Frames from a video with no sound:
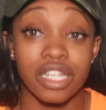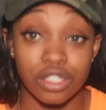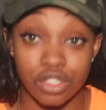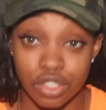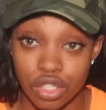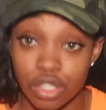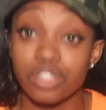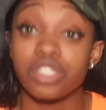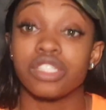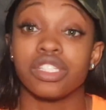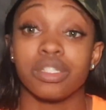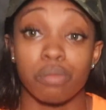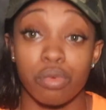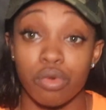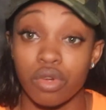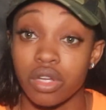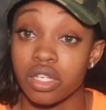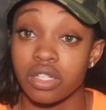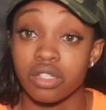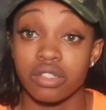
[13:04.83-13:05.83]
church is
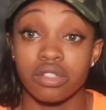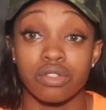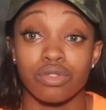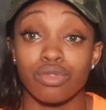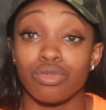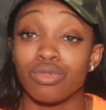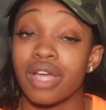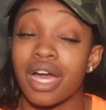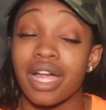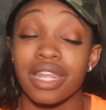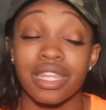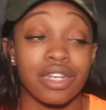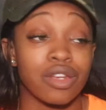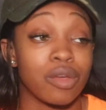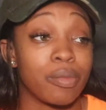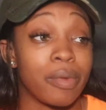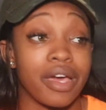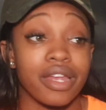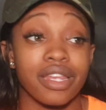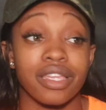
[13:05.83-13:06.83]
important. Do not let
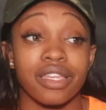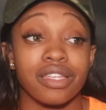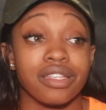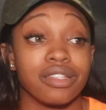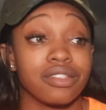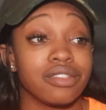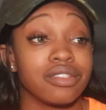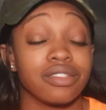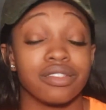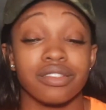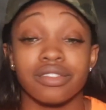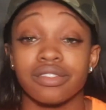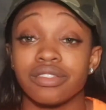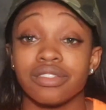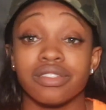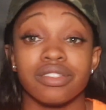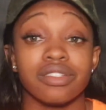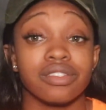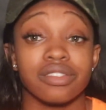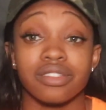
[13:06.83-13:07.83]
nobody
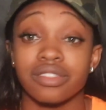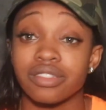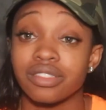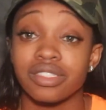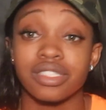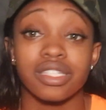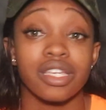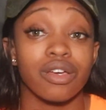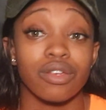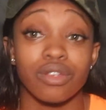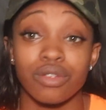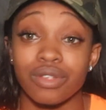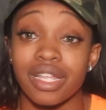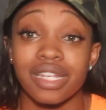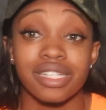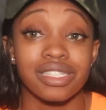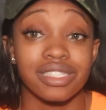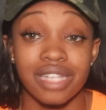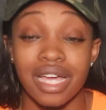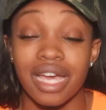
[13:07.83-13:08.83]
tell you
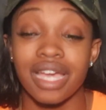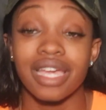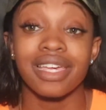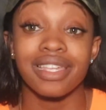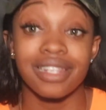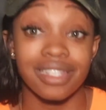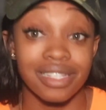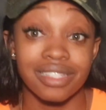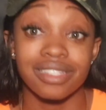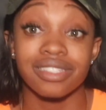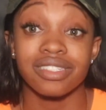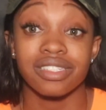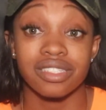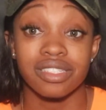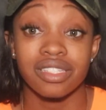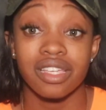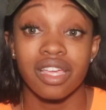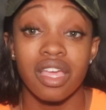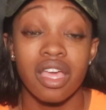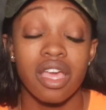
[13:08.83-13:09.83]
that it's not. It
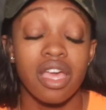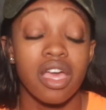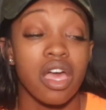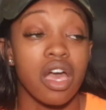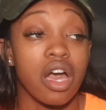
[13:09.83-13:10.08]
is.